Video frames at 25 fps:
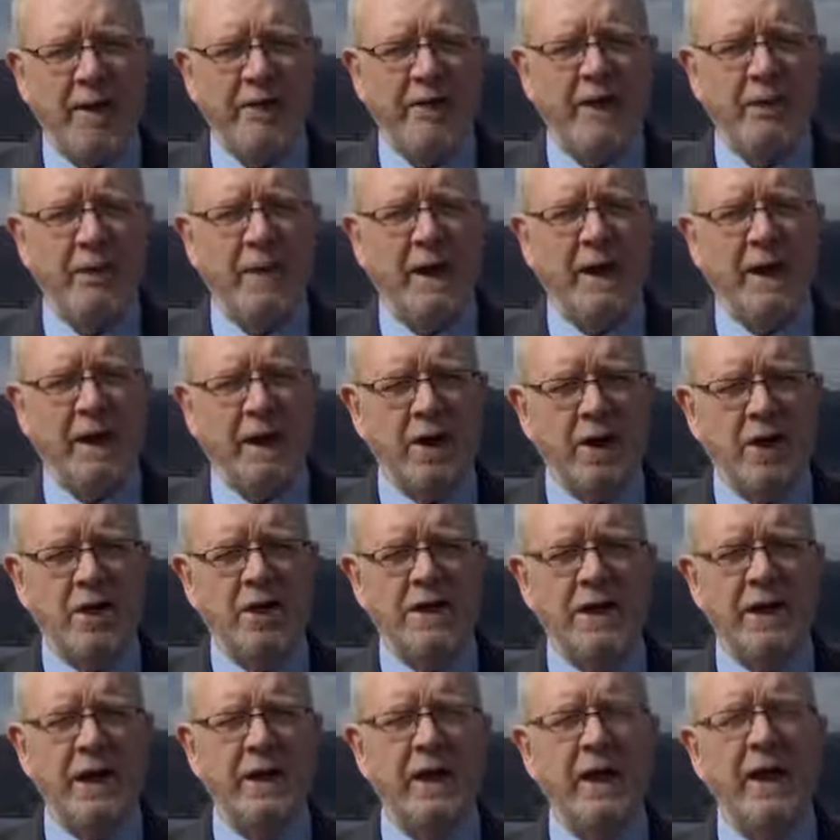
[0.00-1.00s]
have to be
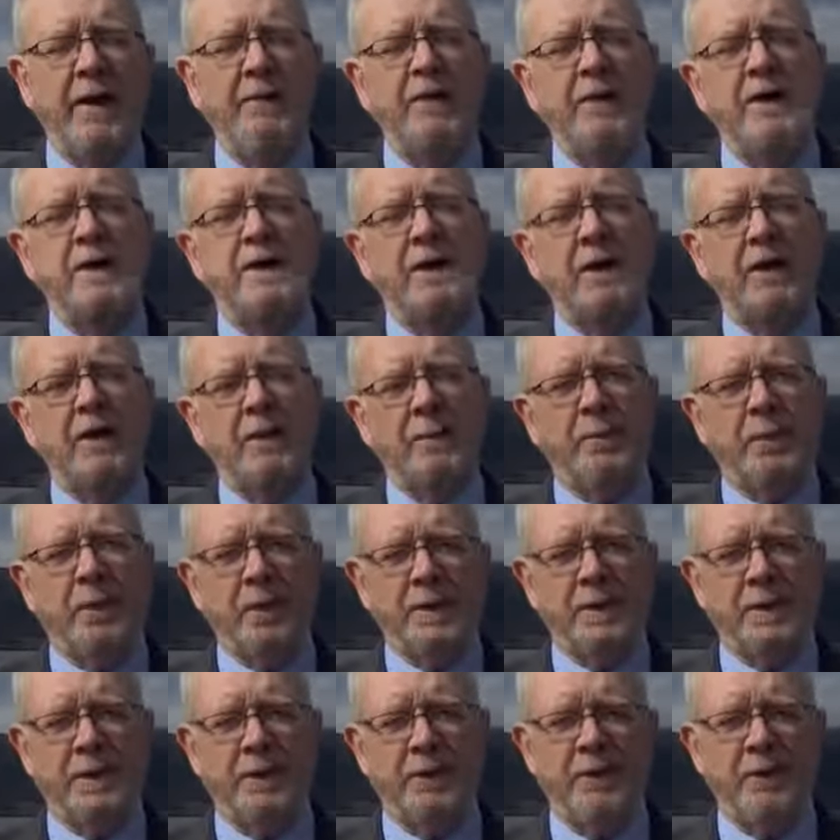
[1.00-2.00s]
negotiated. Every single
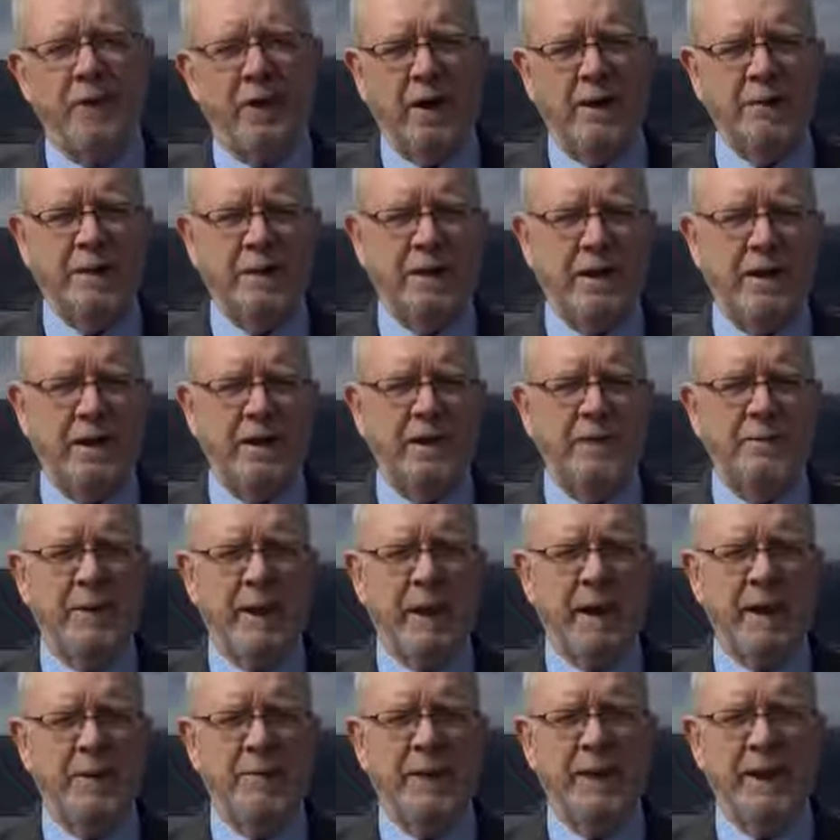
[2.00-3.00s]
person who farms the hills
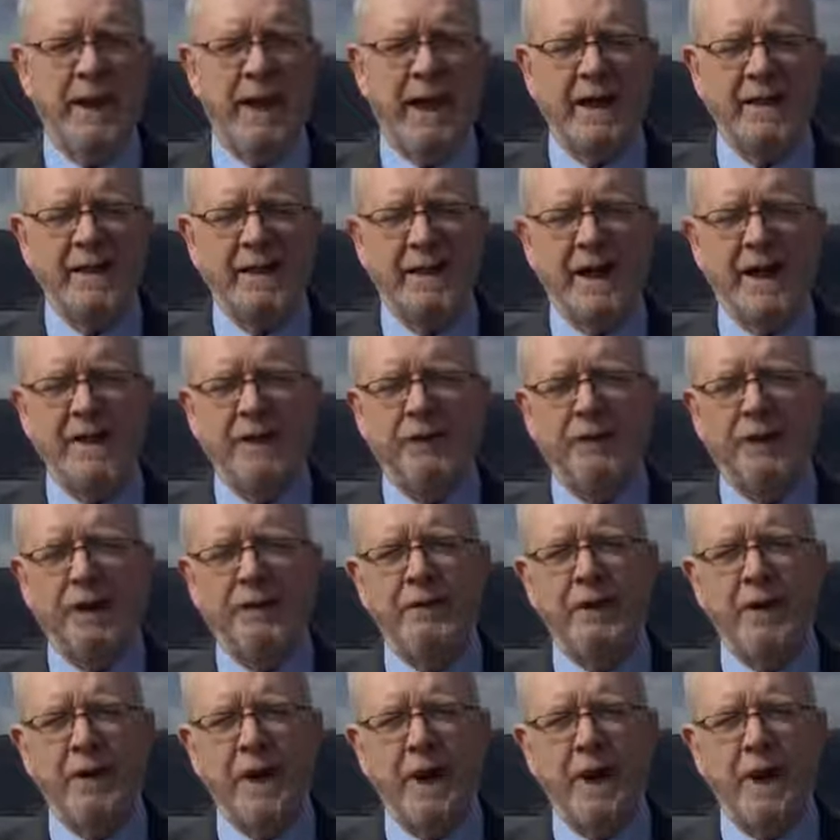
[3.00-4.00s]
behind me gets less
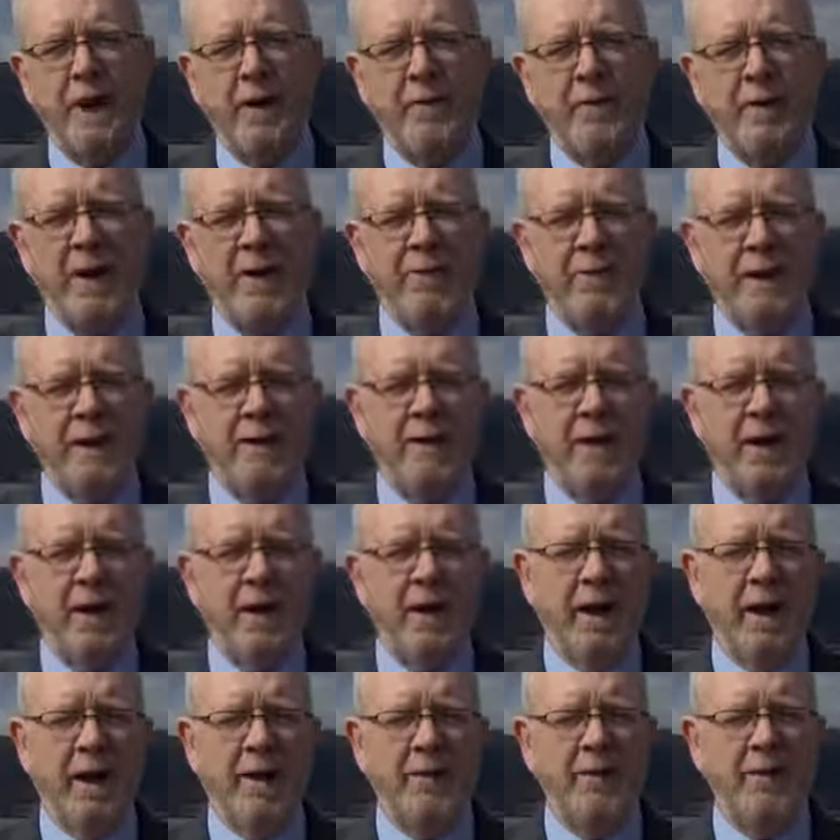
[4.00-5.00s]
favoured area payment.
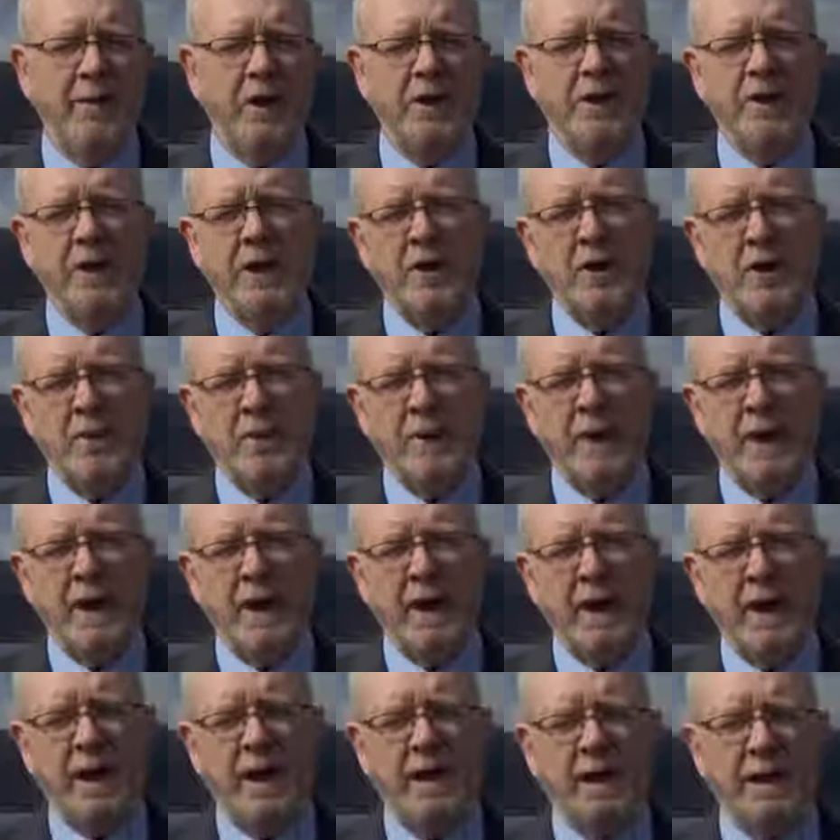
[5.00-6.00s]
Virtually nobody
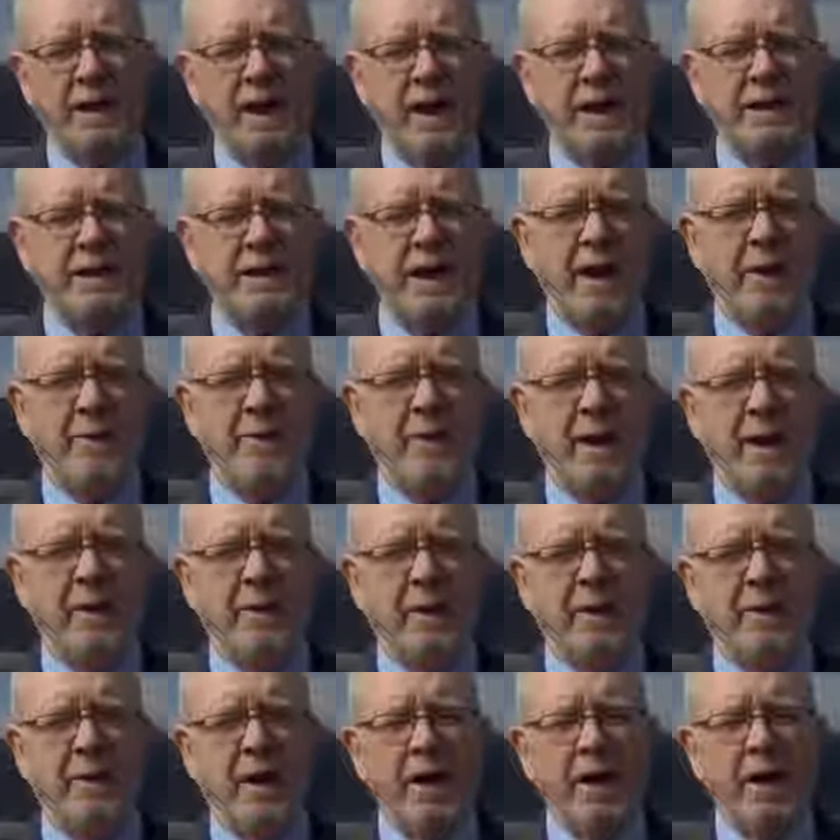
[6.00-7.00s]
in England gets that
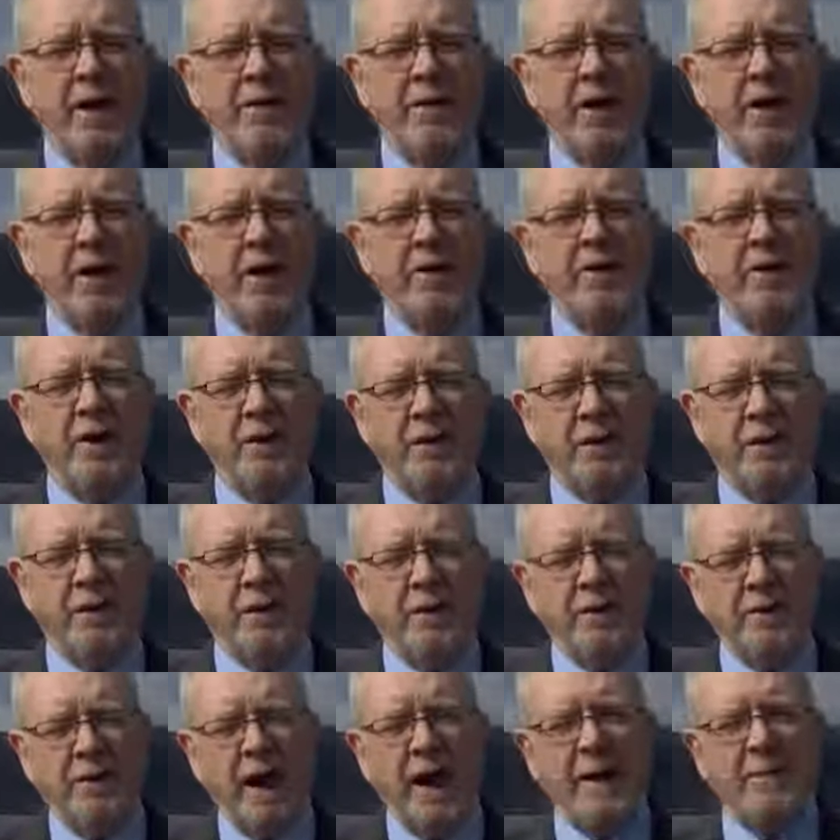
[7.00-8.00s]
payment. There are
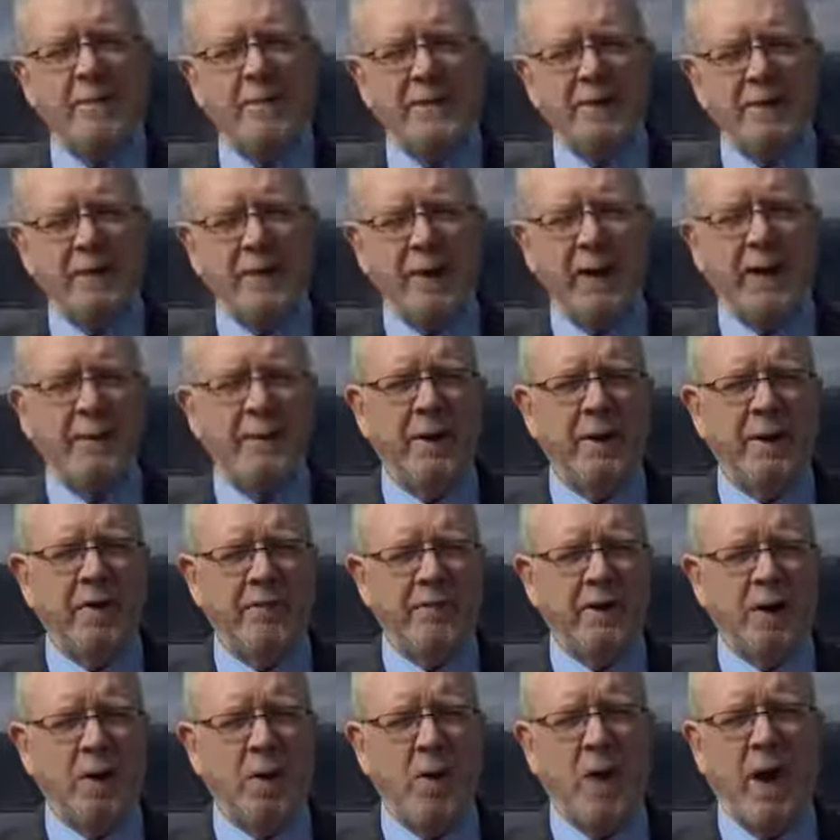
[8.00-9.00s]
different types of payment that
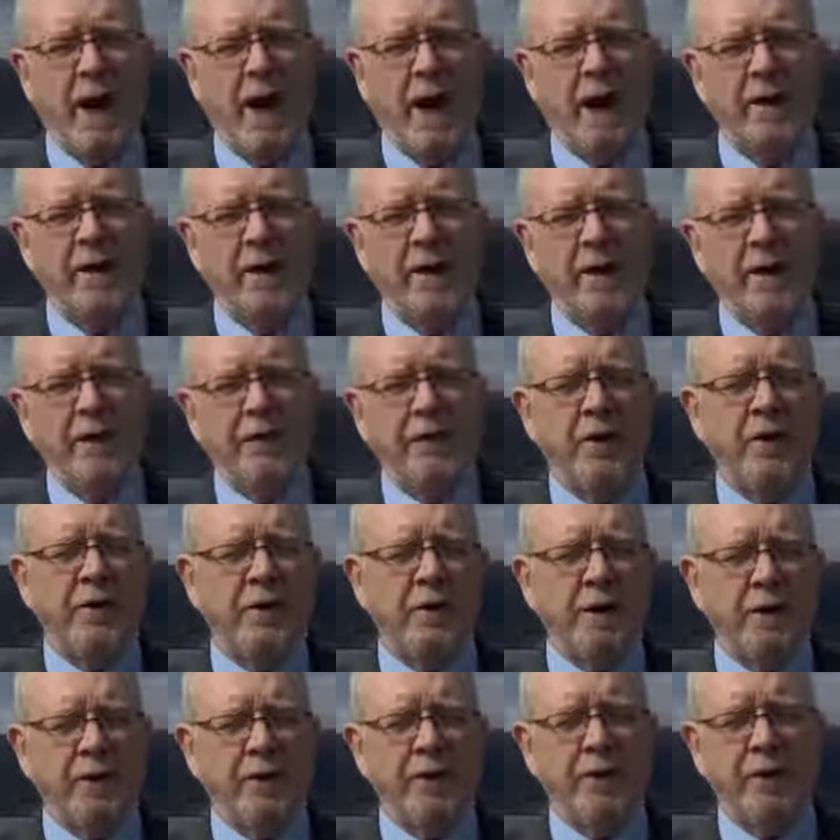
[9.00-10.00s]
are required for
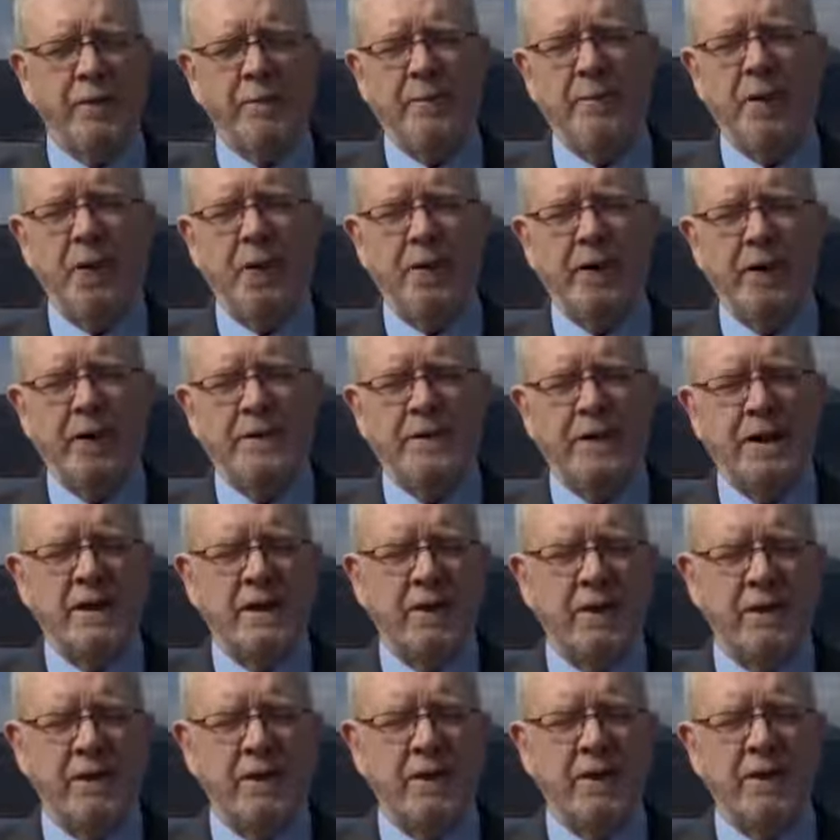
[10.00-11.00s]
different products
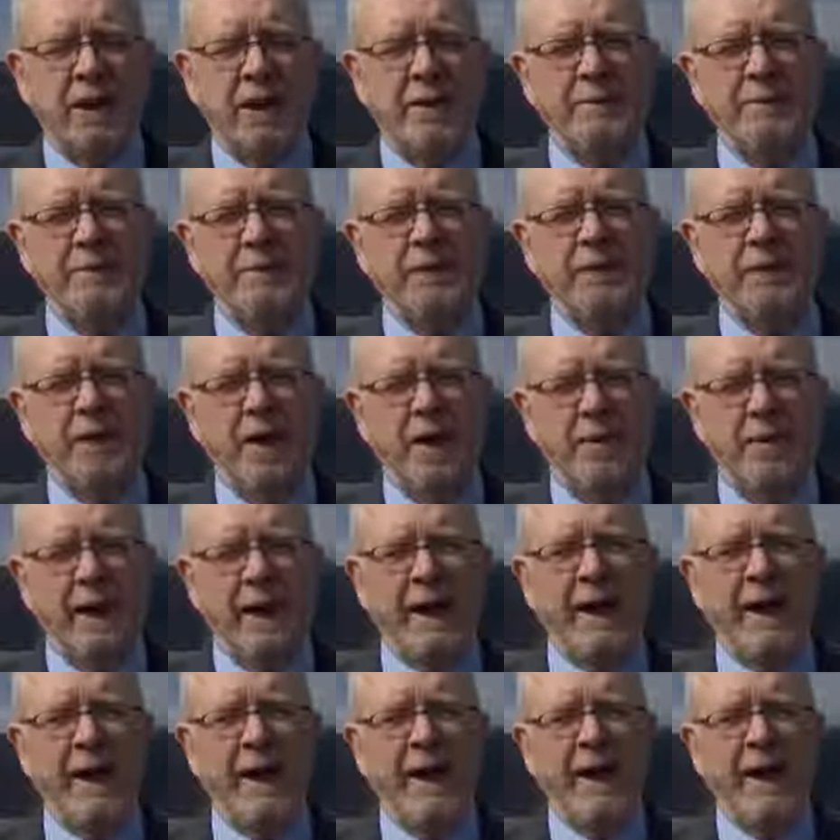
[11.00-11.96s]
and different types of farming.